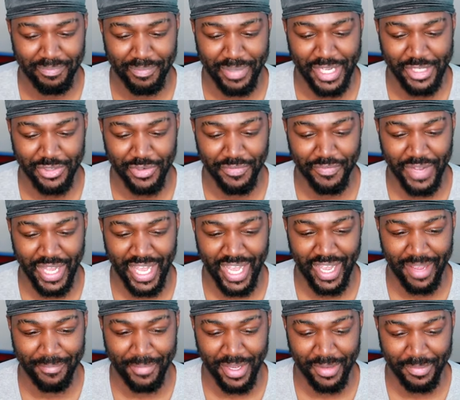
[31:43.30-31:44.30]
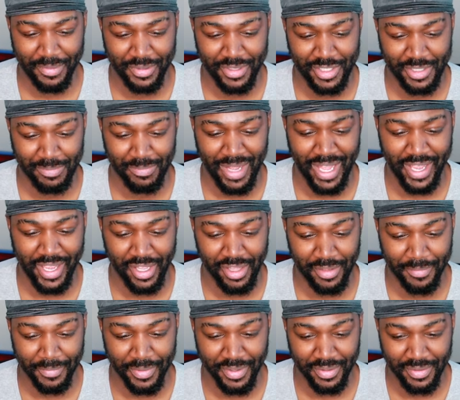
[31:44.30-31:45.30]
Petrified, baby. This is my
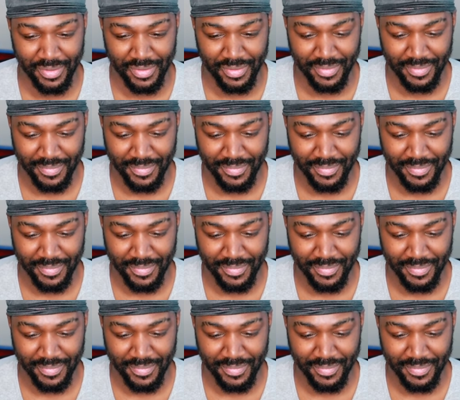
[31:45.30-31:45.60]
element.